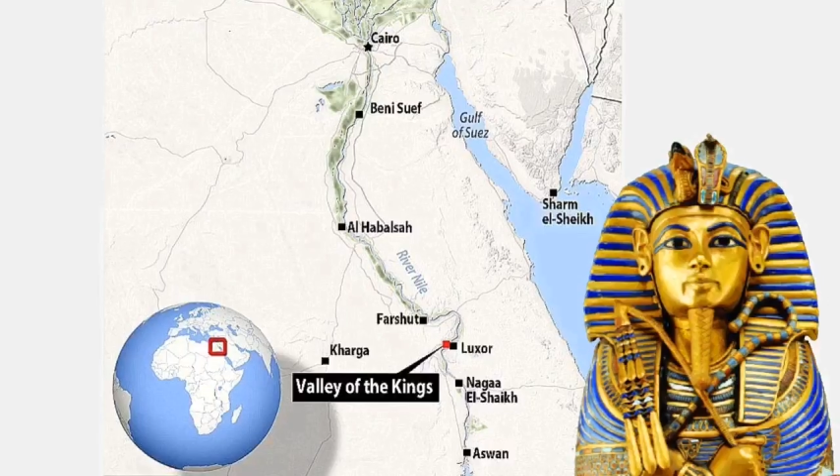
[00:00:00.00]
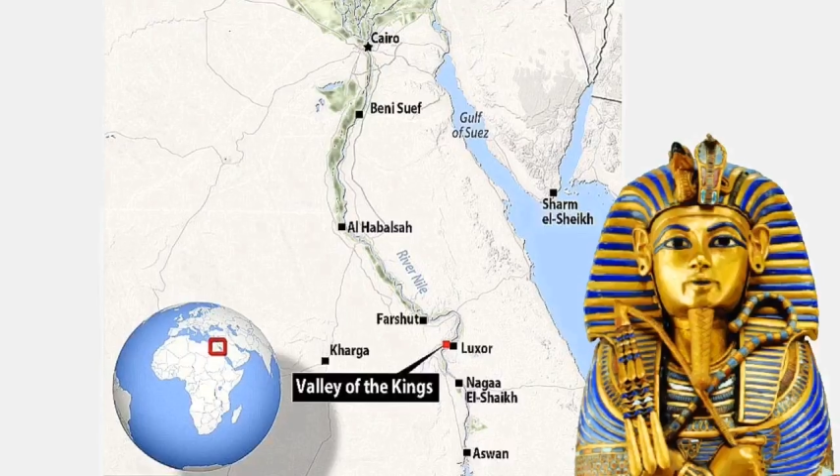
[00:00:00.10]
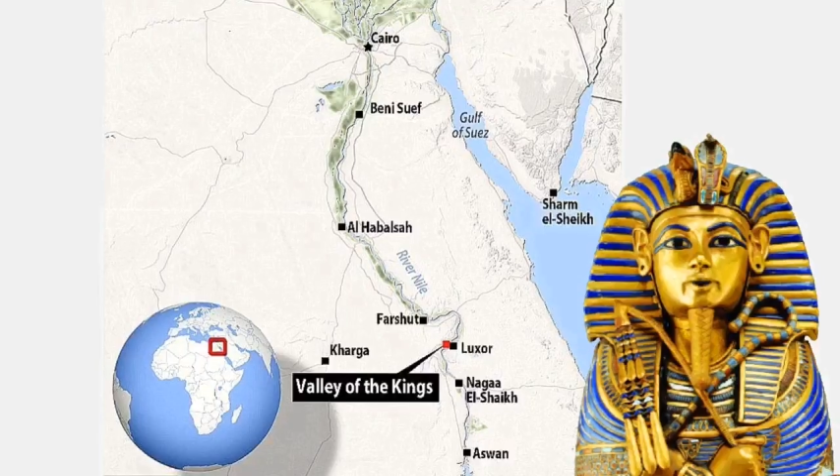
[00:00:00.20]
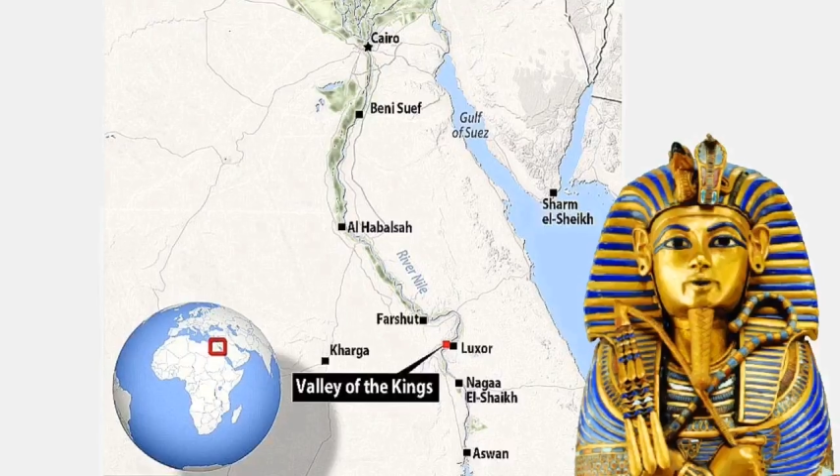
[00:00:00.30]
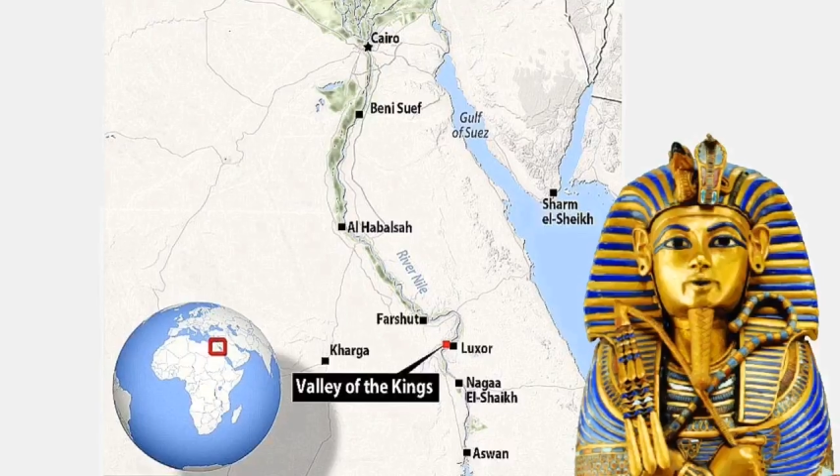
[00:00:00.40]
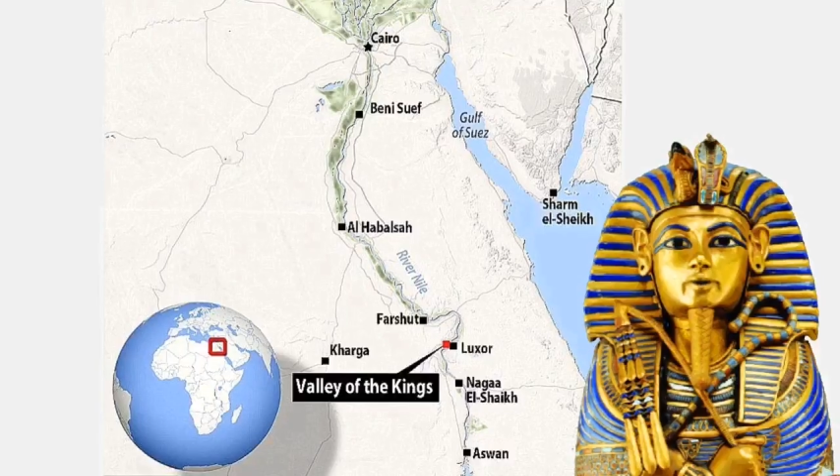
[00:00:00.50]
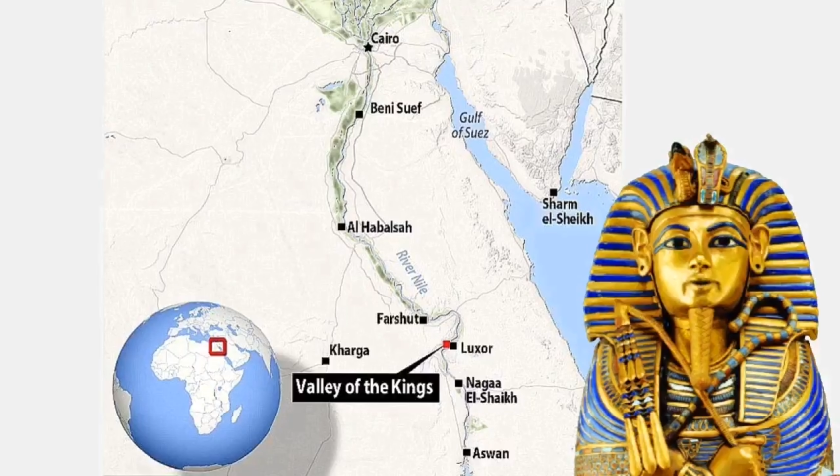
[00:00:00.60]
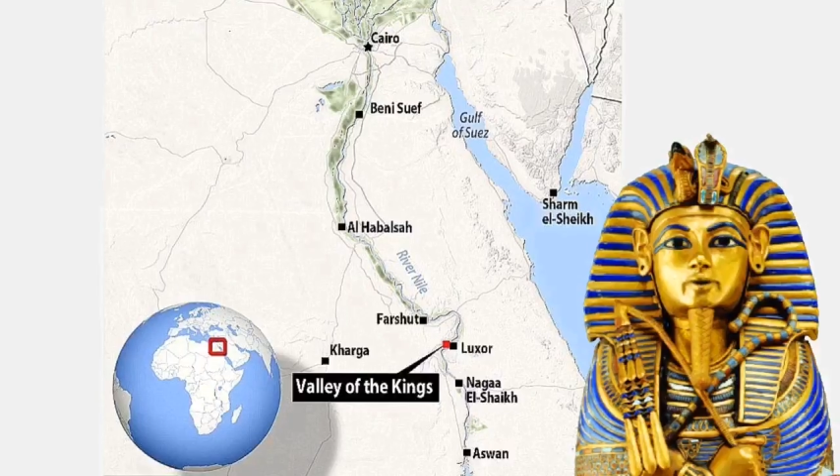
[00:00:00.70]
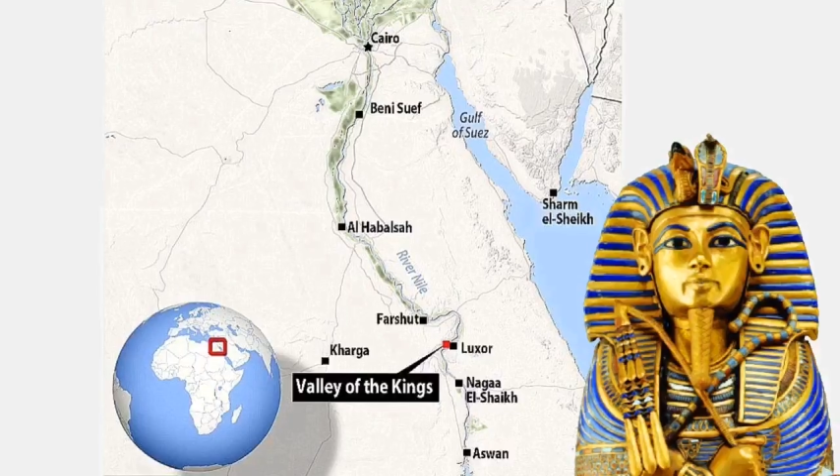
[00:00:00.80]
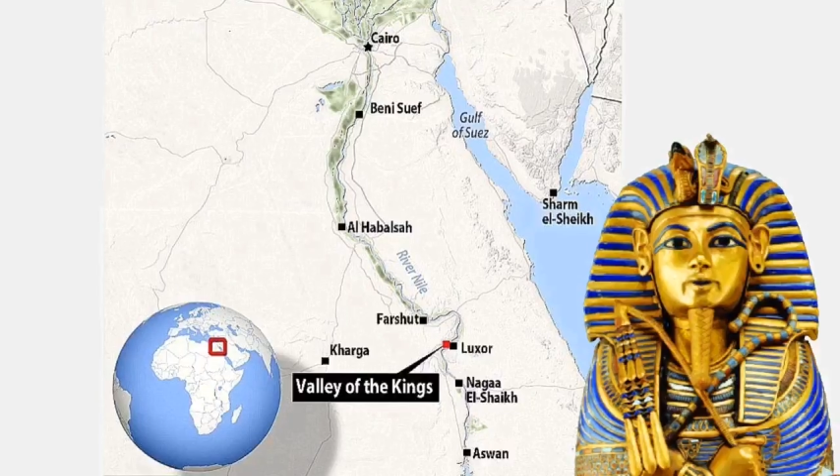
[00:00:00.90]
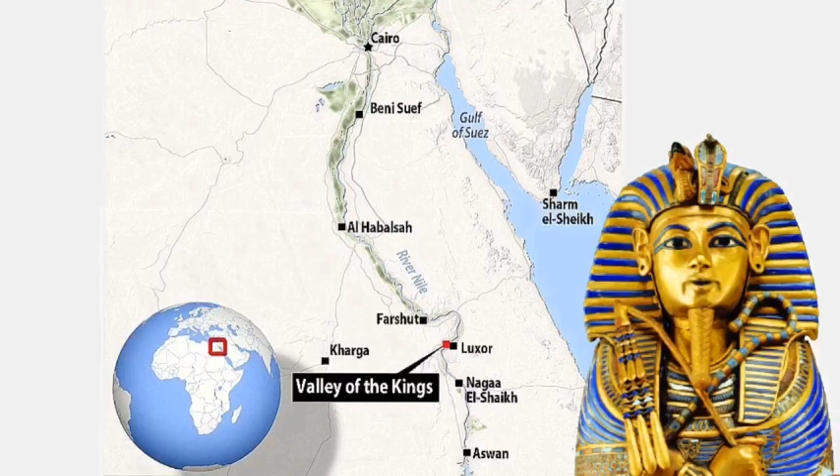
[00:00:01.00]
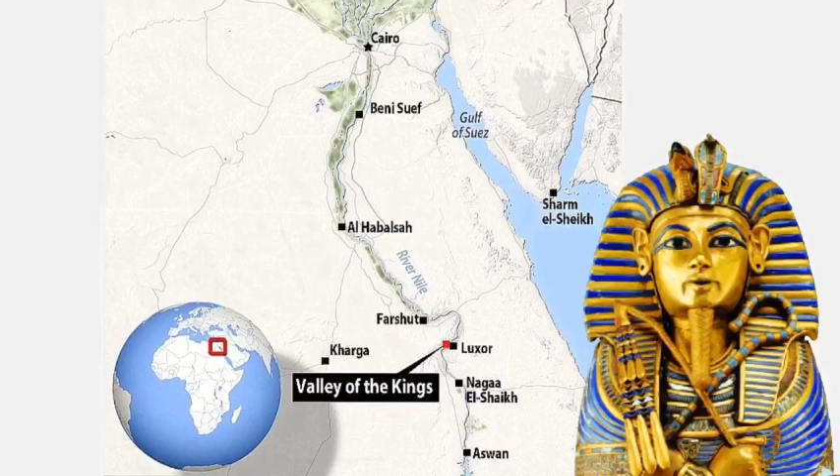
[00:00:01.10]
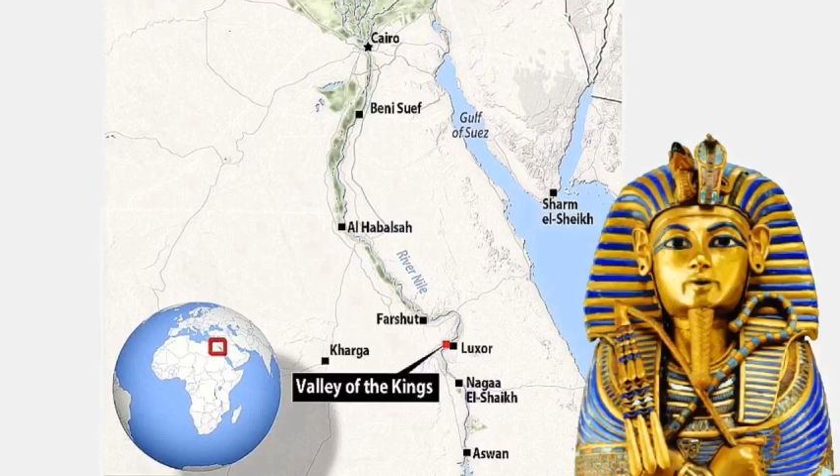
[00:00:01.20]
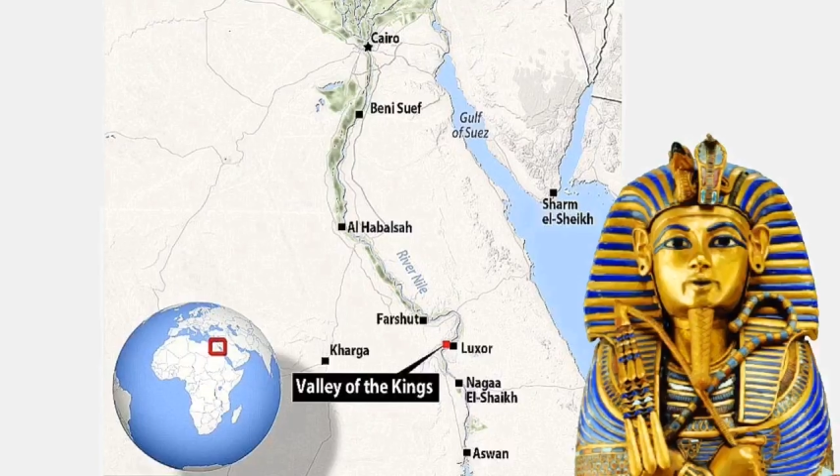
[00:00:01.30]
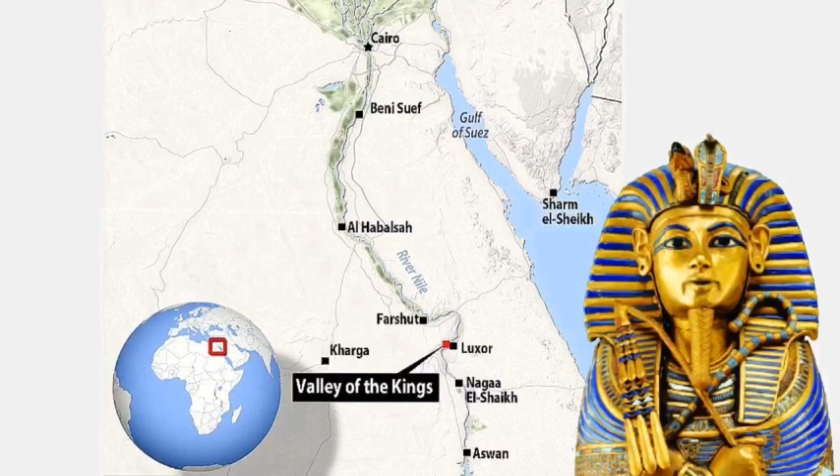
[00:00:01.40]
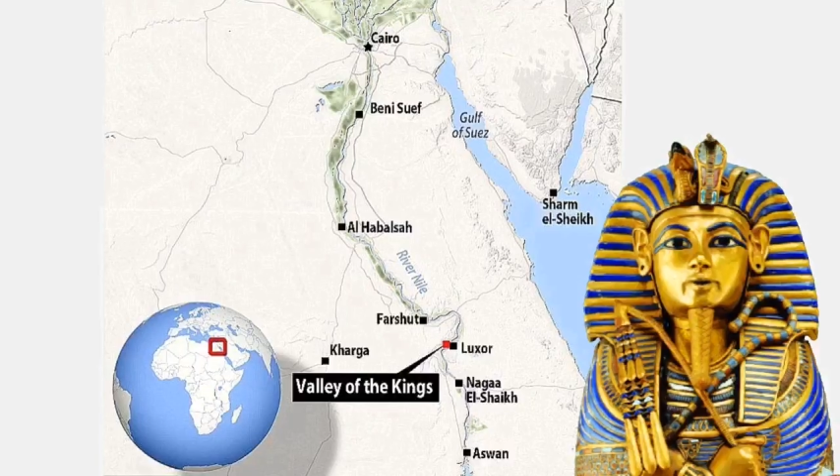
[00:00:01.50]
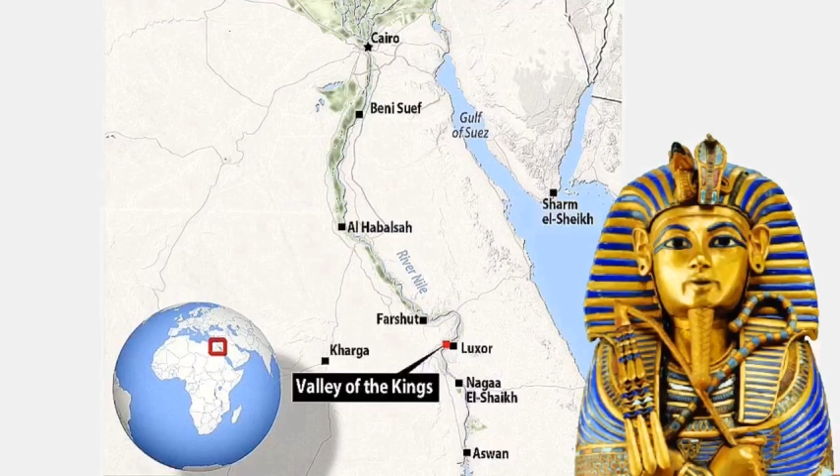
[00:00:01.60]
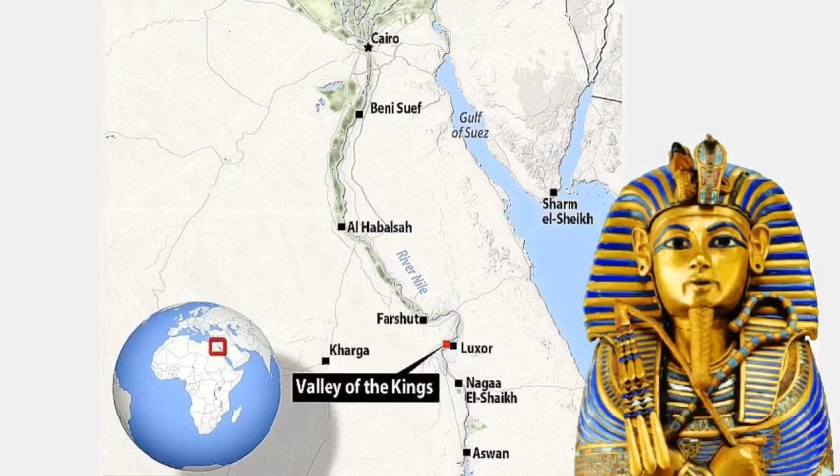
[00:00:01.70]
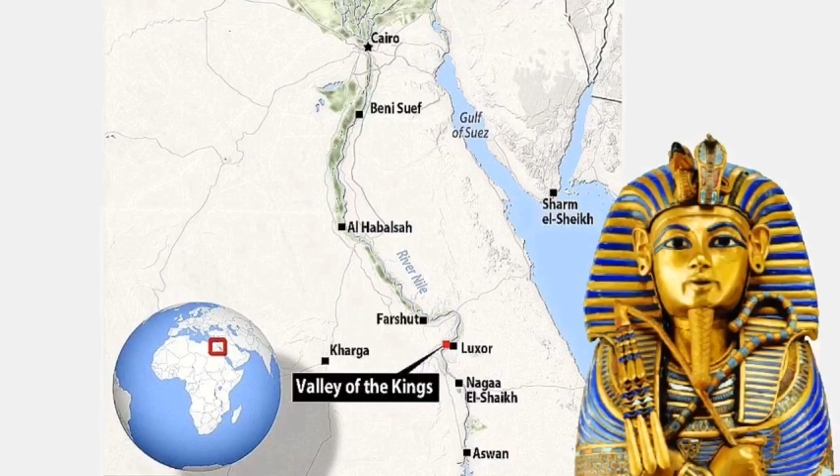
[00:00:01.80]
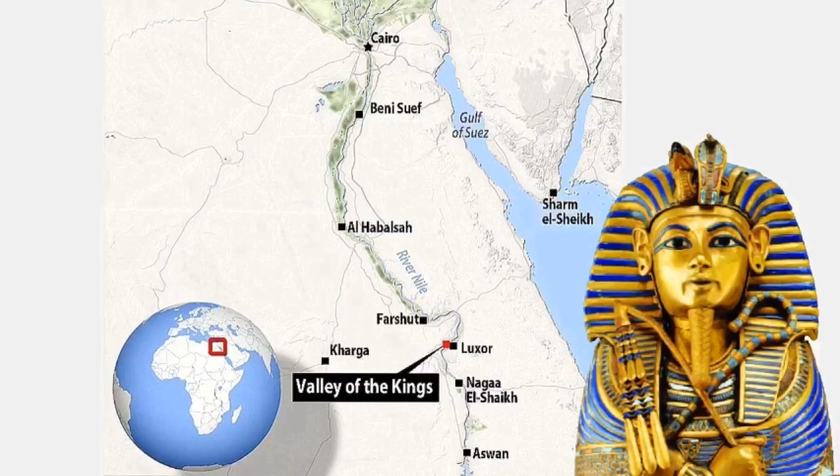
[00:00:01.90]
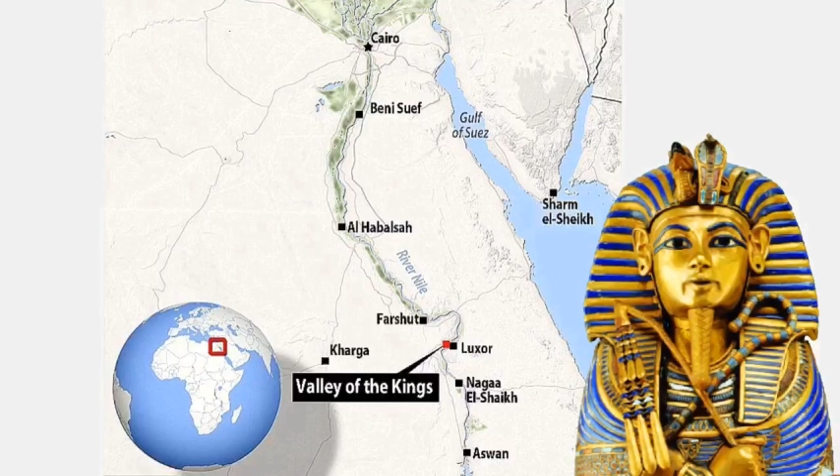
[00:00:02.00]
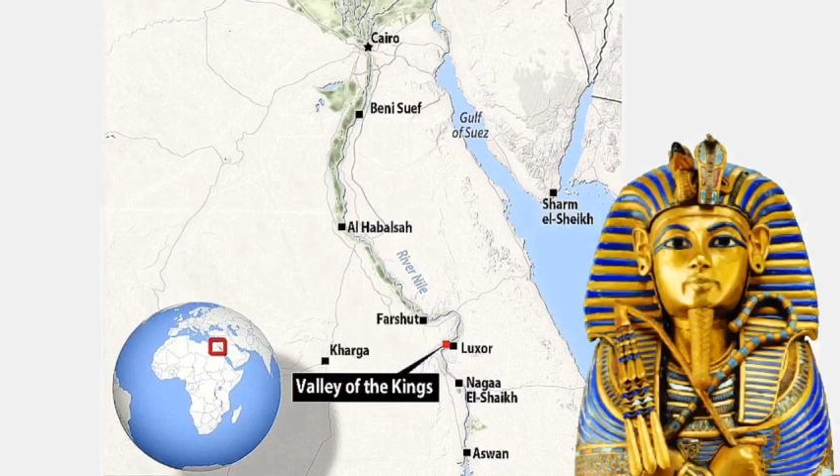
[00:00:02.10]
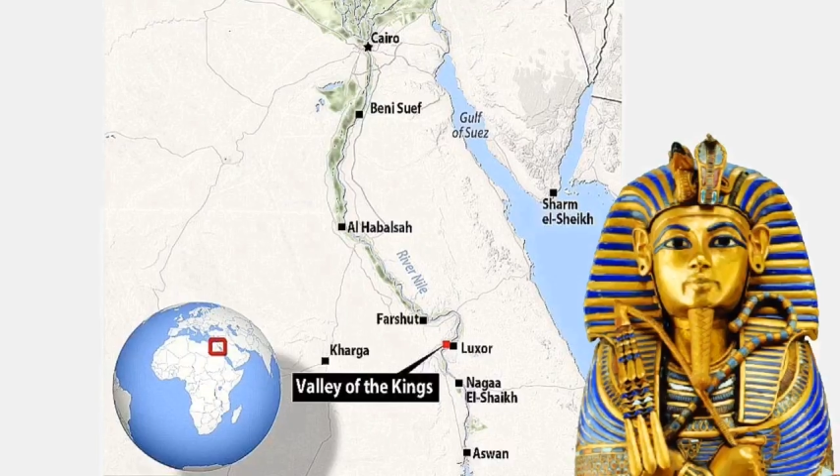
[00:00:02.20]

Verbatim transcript: and met an untimely death myself.